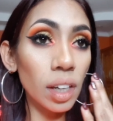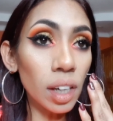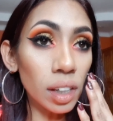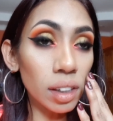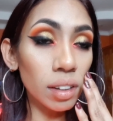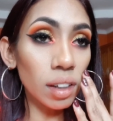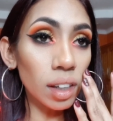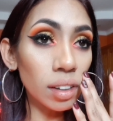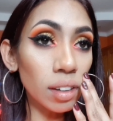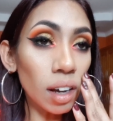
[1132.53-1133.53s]

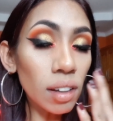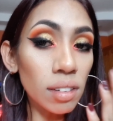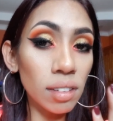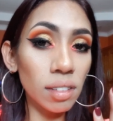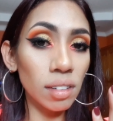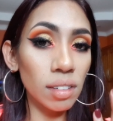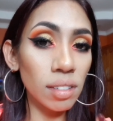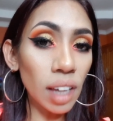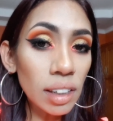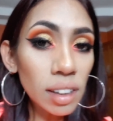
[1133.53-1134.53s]
it does
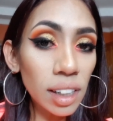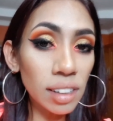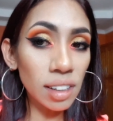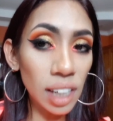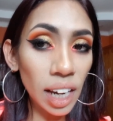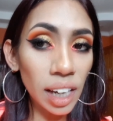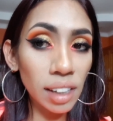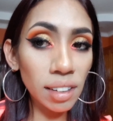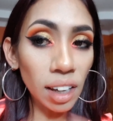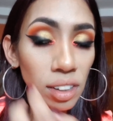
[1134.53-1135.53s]
settle into
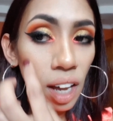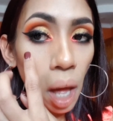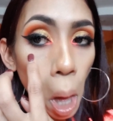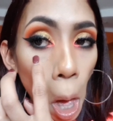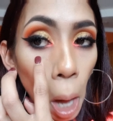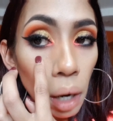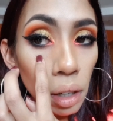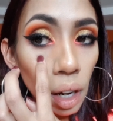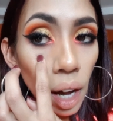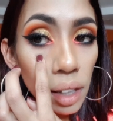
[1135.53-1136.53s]
lines. I
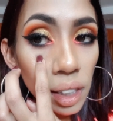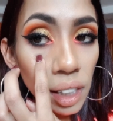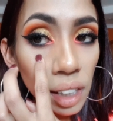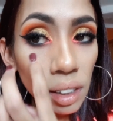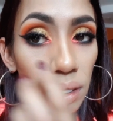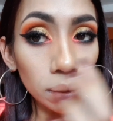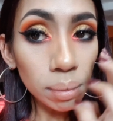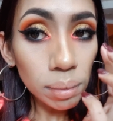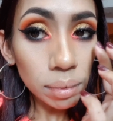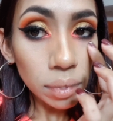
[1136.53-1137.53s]
think that
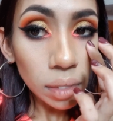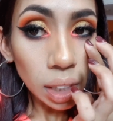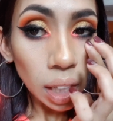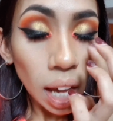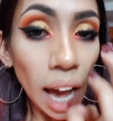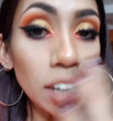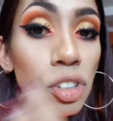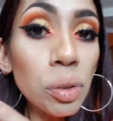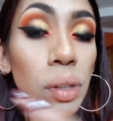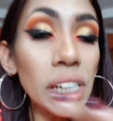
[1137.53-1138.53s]
I
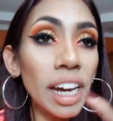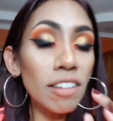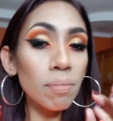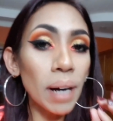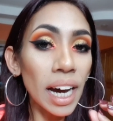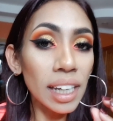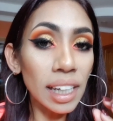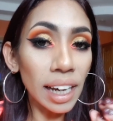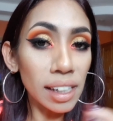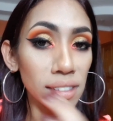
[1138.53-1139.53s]
don't really have bad
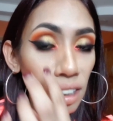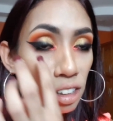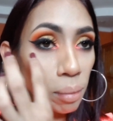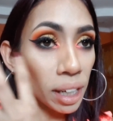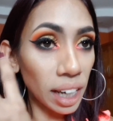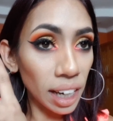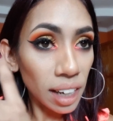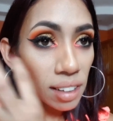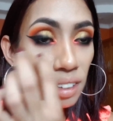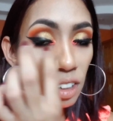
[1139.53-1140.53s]
lines under my
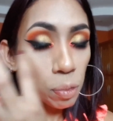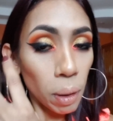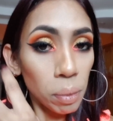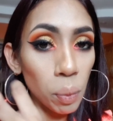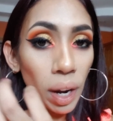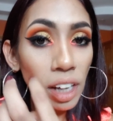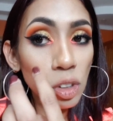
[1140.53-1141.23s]
eyes. That's probably why I